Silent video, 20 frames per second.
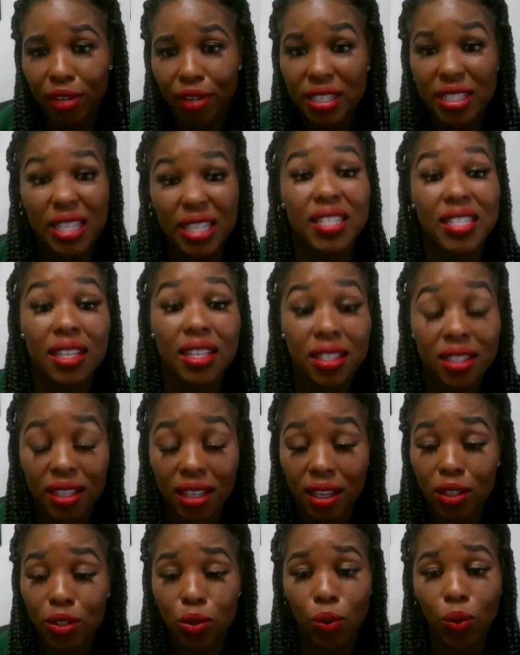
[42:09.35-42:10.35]

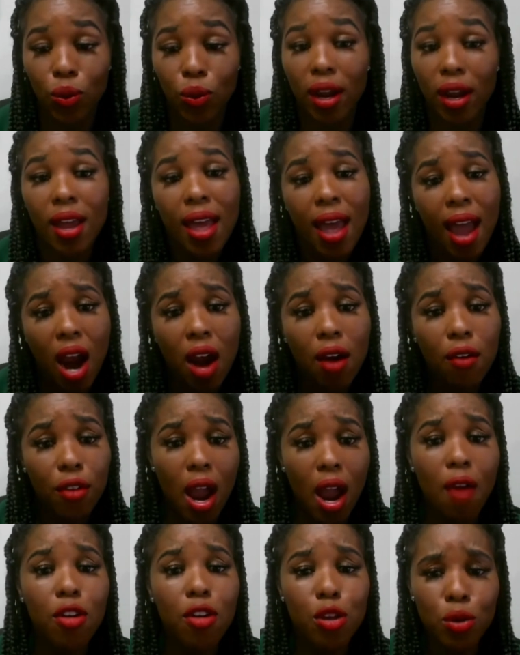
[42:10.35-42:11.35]
statistics or
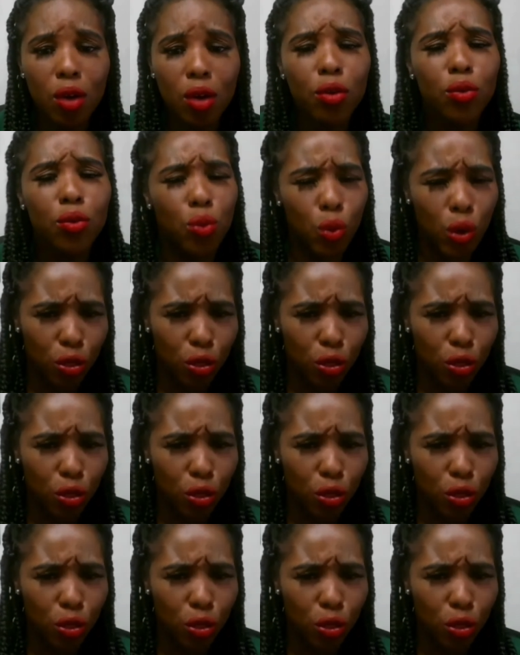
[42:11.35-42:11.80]
however however you know